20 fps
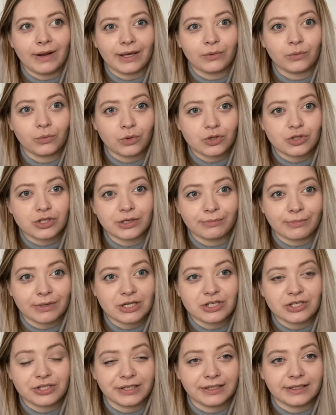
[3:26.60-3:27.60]
washing
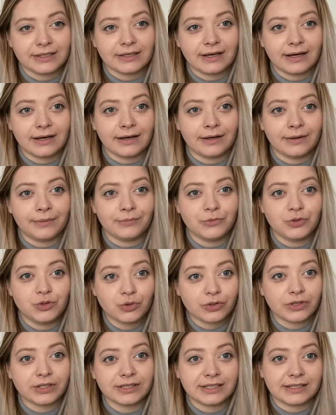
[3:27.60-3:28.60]
machine
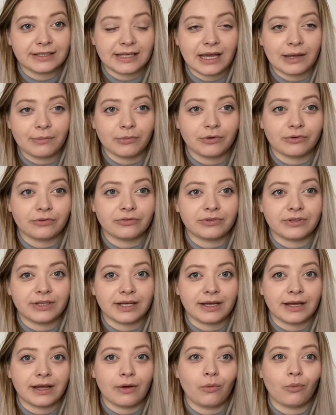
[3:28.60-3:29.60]
during the time of
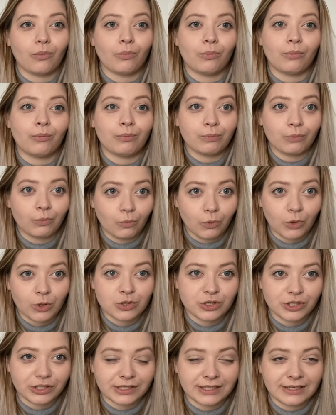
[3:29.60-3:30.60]
the
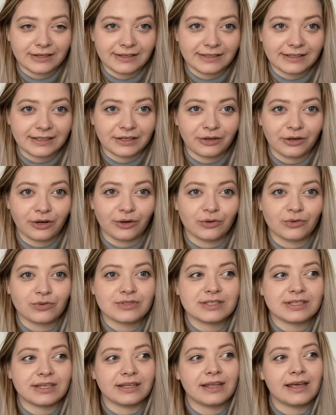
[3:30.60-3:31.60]
washing the linen
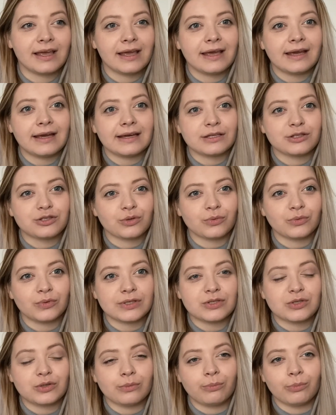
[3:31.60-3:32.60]
clothes, then it's
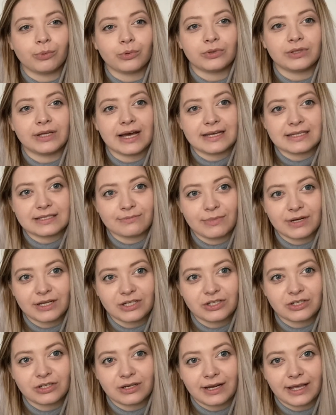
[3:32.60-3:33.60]
always to put as
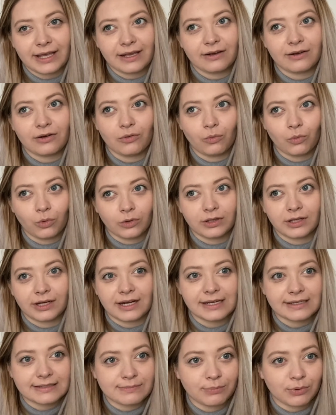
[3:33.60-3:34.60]
much water
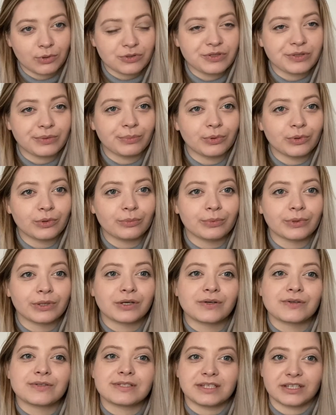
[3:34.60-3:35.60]
as possible,
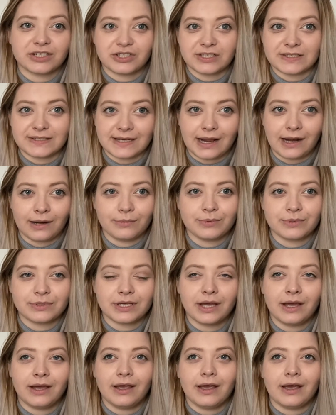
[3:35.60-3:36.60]
because that just helps
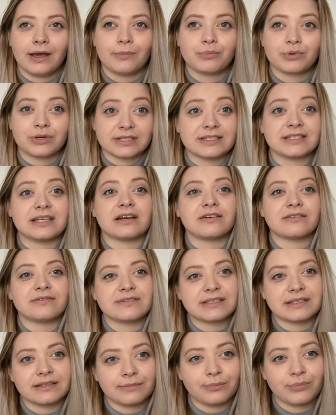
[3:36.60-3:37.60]

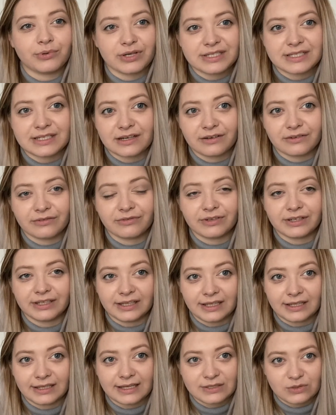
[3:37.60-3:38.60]
preserve
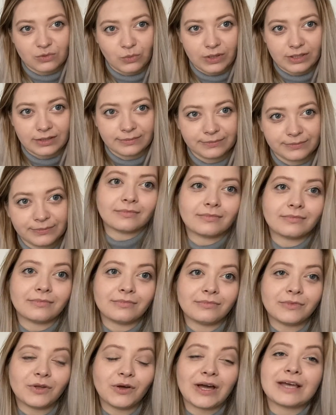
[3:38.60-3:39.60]
linen as well.
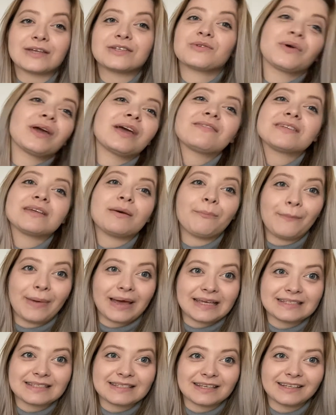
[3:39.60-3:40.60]
Okay, so we have some
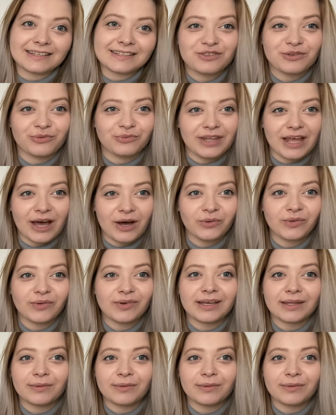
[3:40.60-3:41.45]
basics. So now we